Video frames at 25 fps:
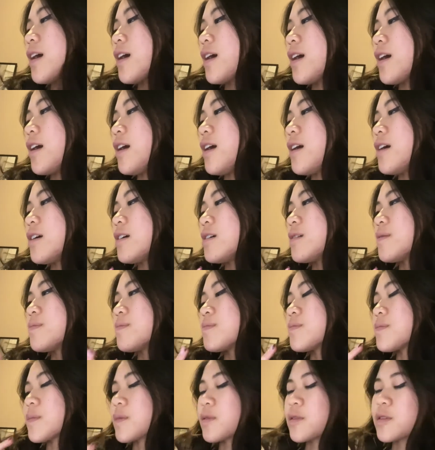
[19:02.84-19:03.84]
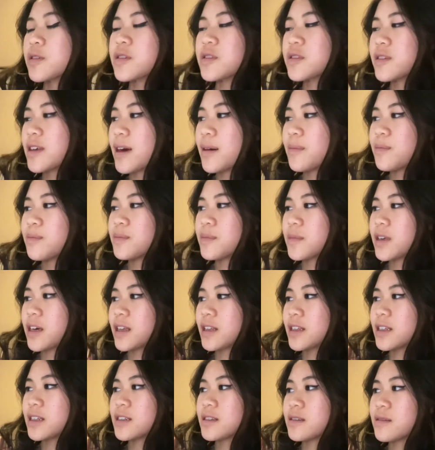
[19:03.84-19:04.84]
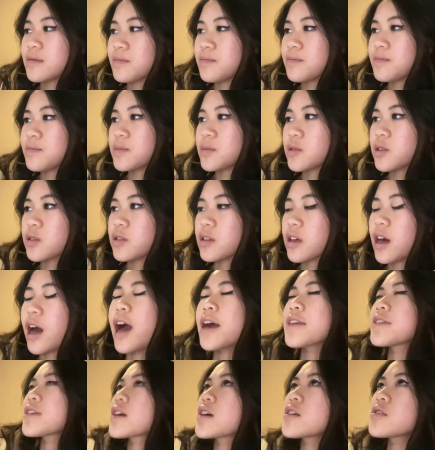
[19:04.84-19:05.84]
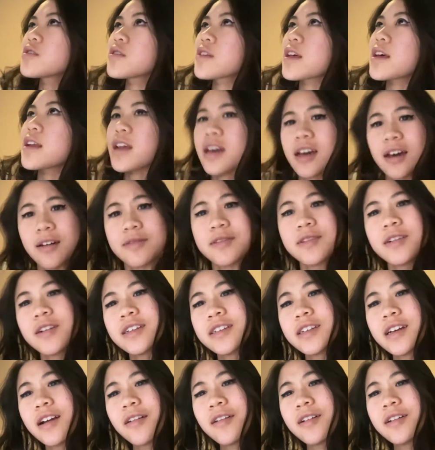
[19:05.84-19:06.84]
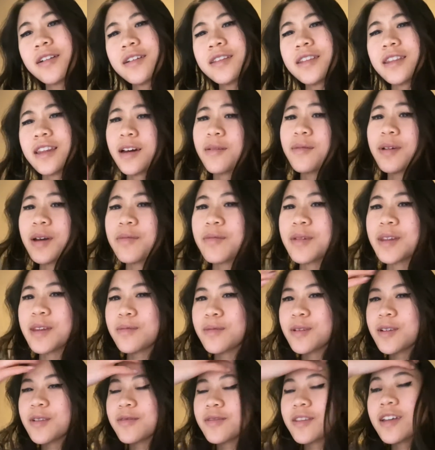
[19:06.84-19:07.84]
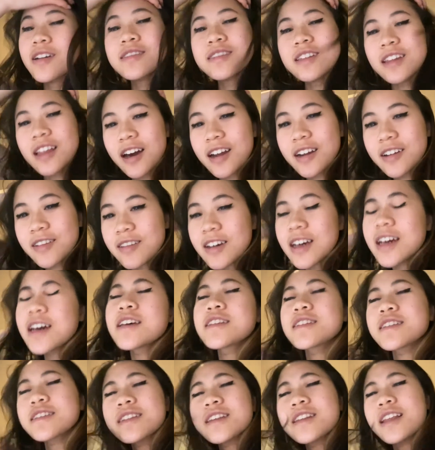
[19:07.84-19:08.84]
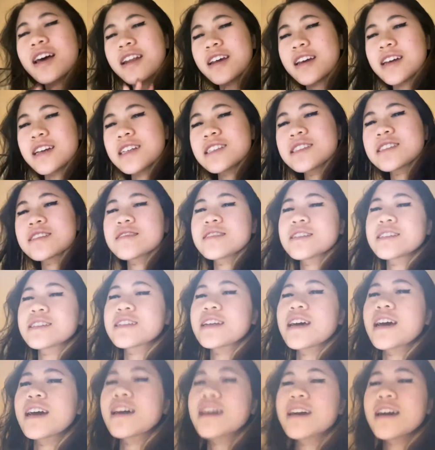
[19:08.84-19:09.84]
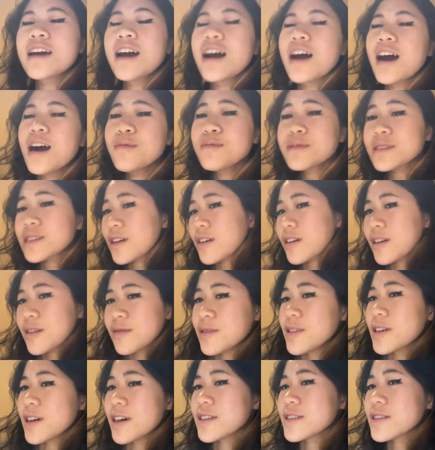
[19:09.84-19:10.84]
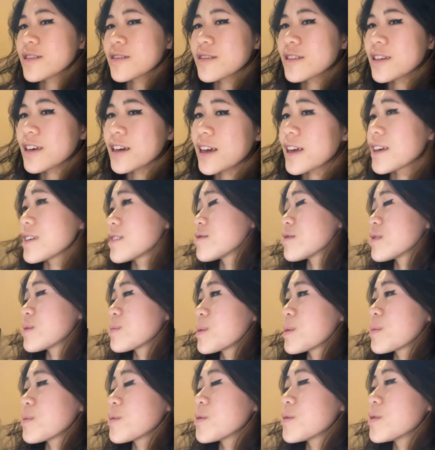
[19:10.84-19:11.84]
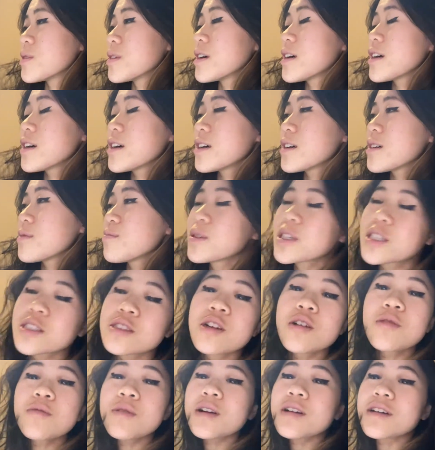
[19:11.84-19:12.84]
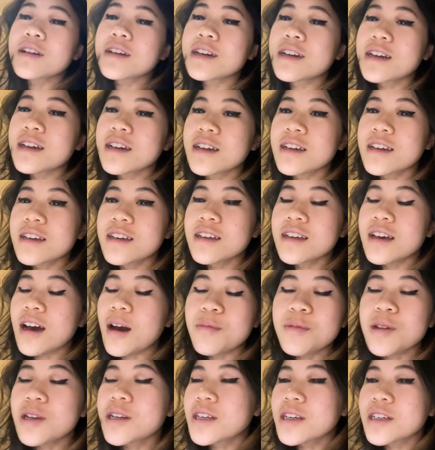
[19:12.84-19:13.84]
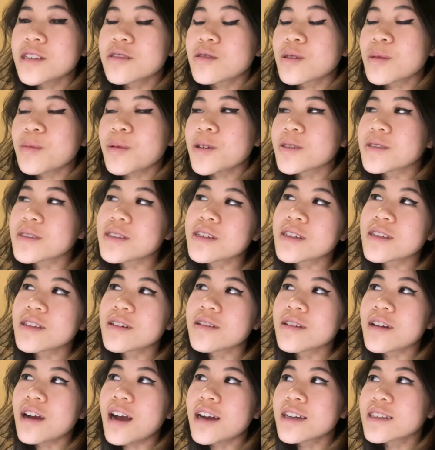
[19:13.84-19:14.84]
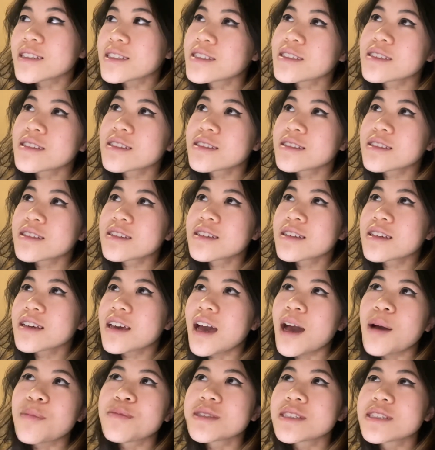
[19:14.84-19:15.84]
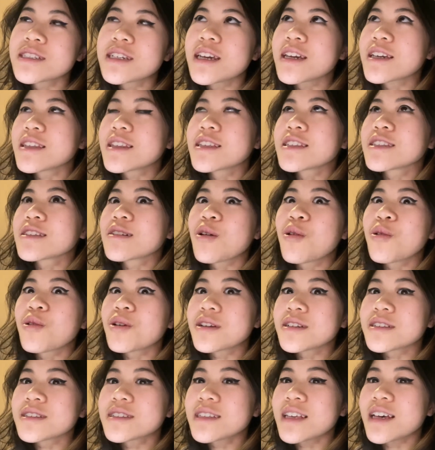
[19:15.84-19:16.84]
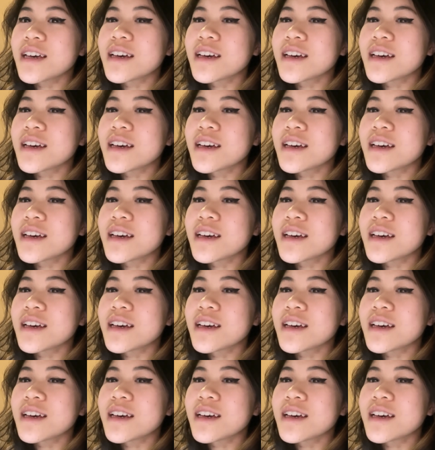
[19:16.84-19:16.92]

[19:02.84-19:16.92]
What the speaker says: I'm gonna do that, and then I think I'll do that after I shower. That might be the move. There's a lot of history today. I'm sorry if you guys aren't like history people, because don't worry, I'm not a history person either. I just happen to take this course.